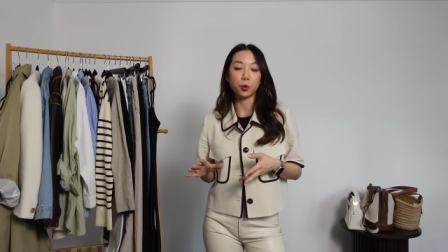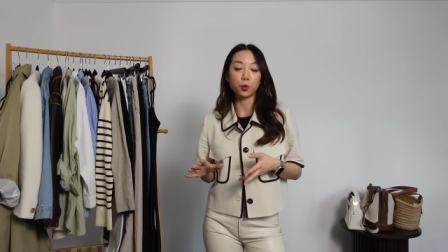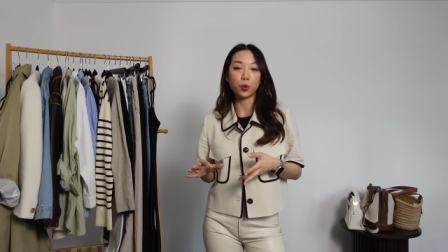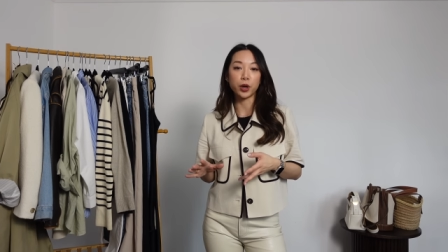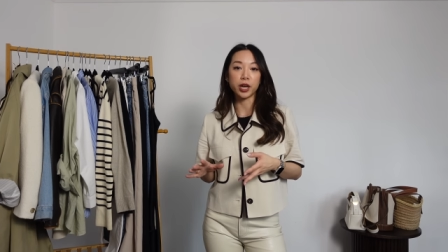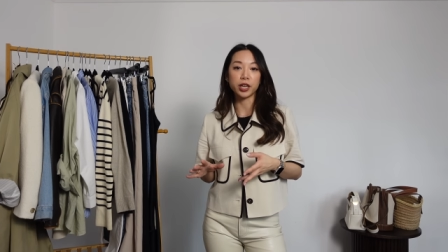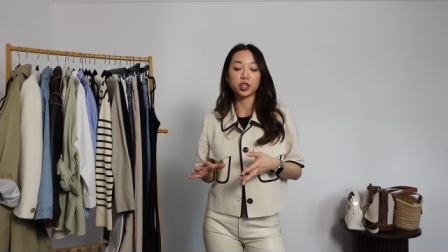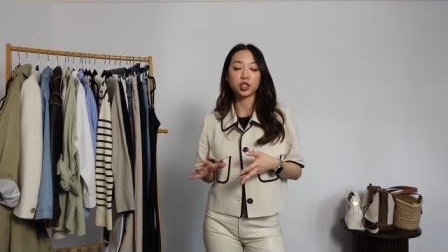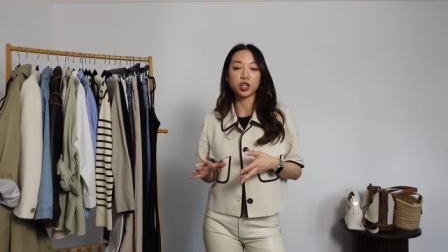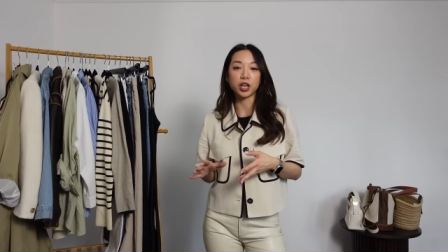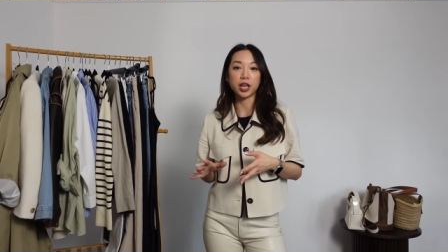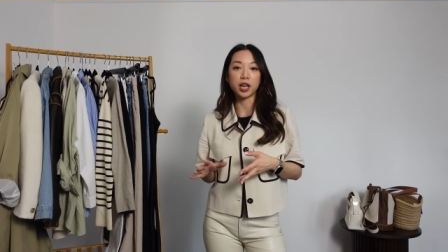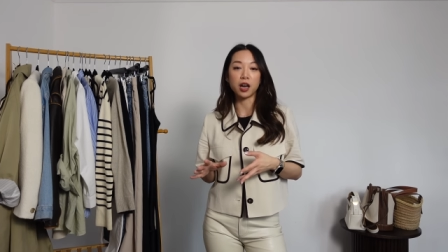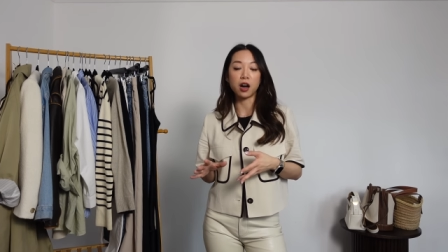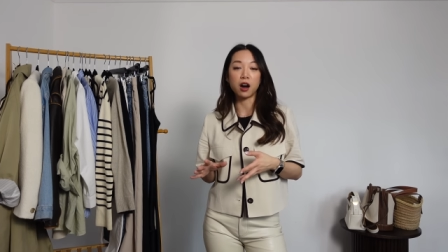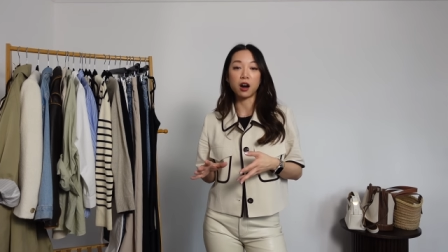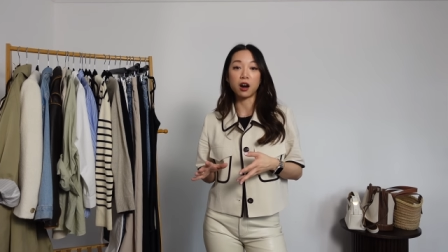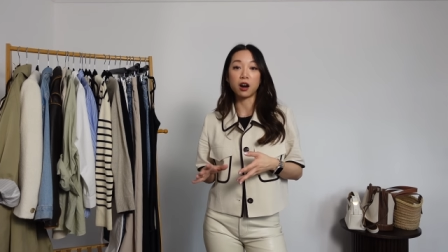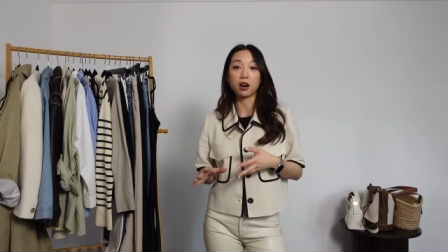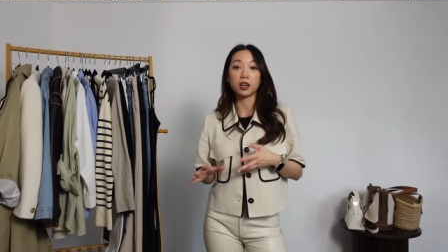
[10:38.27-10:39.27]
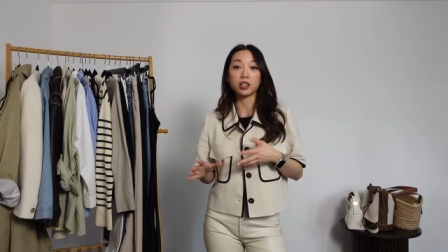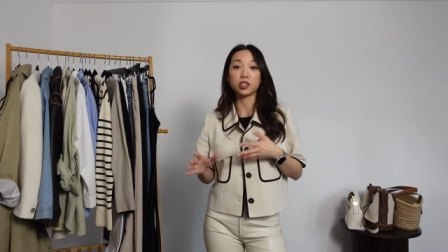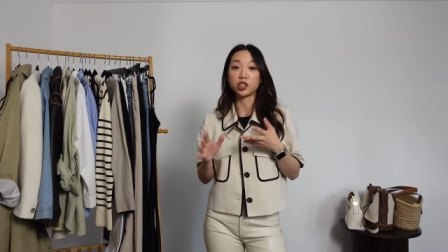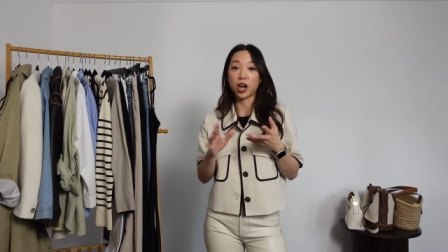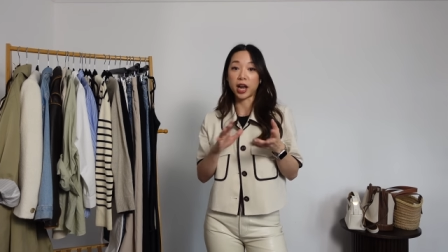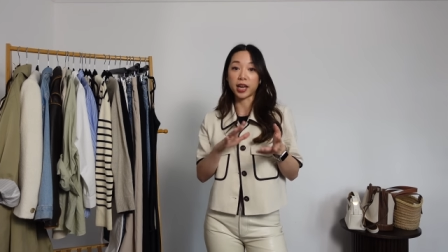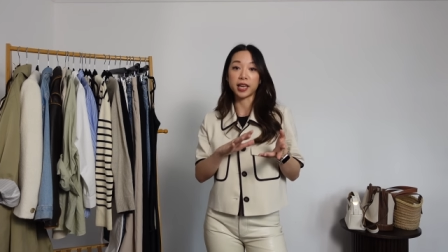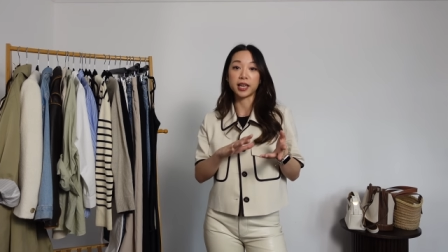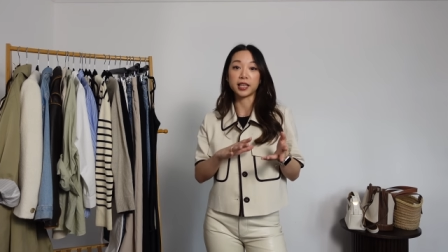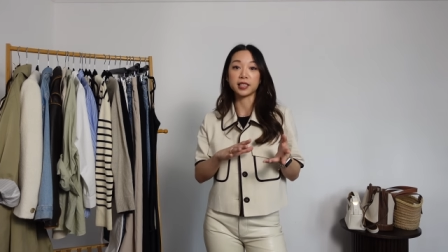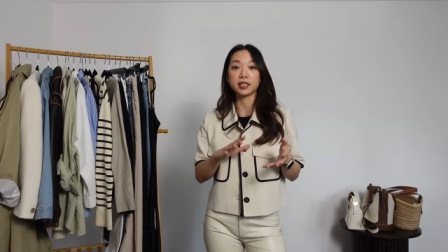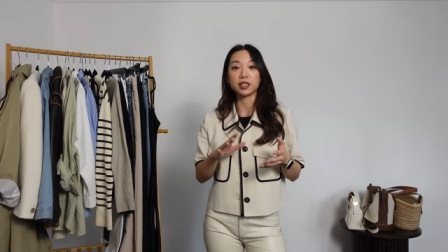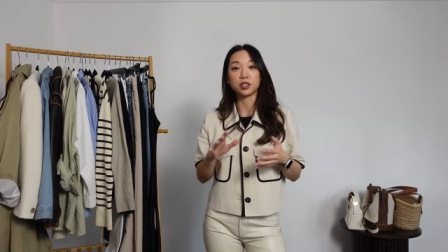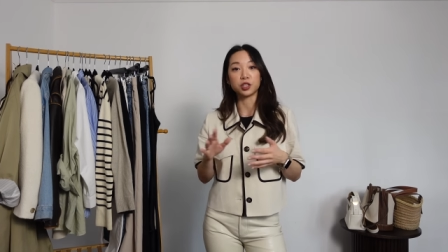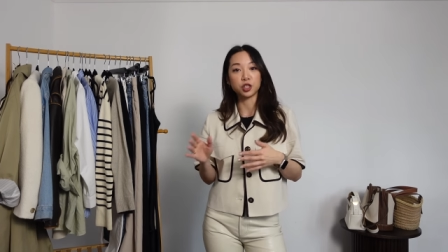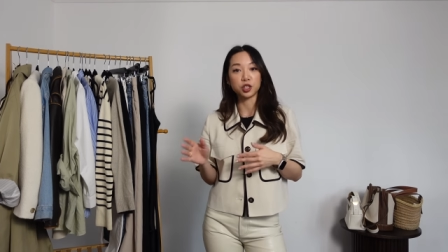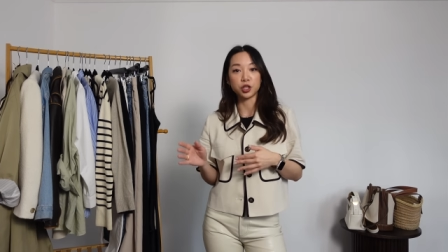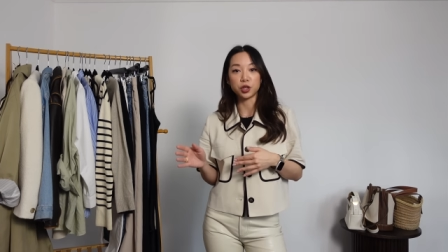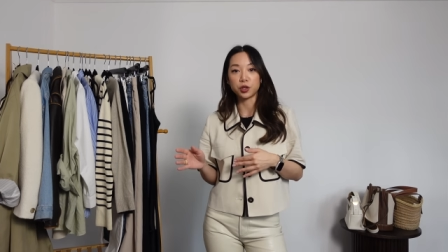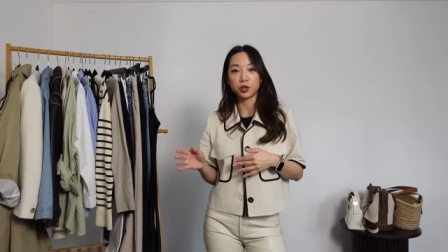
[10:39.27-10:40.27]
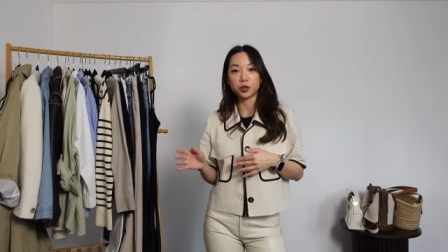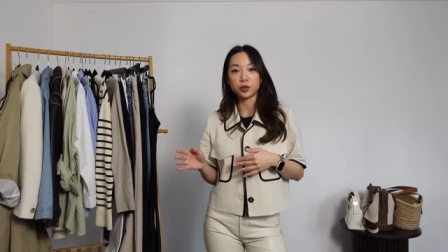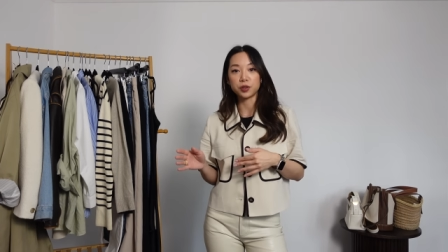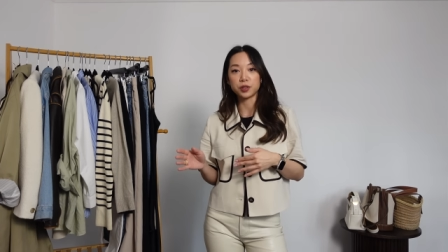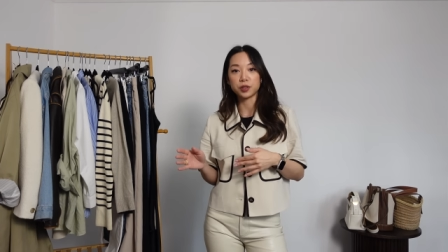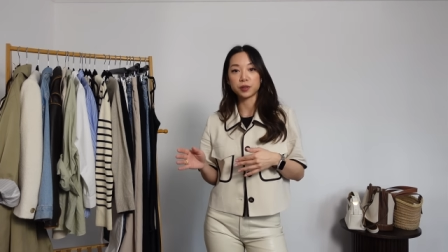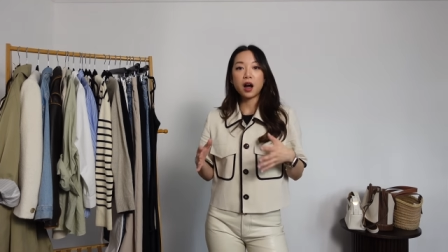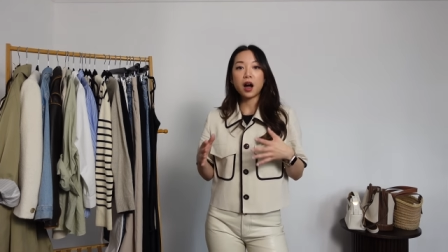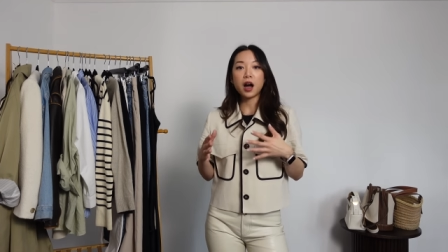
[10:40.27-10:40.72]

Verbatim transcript: which are jackets and shoes.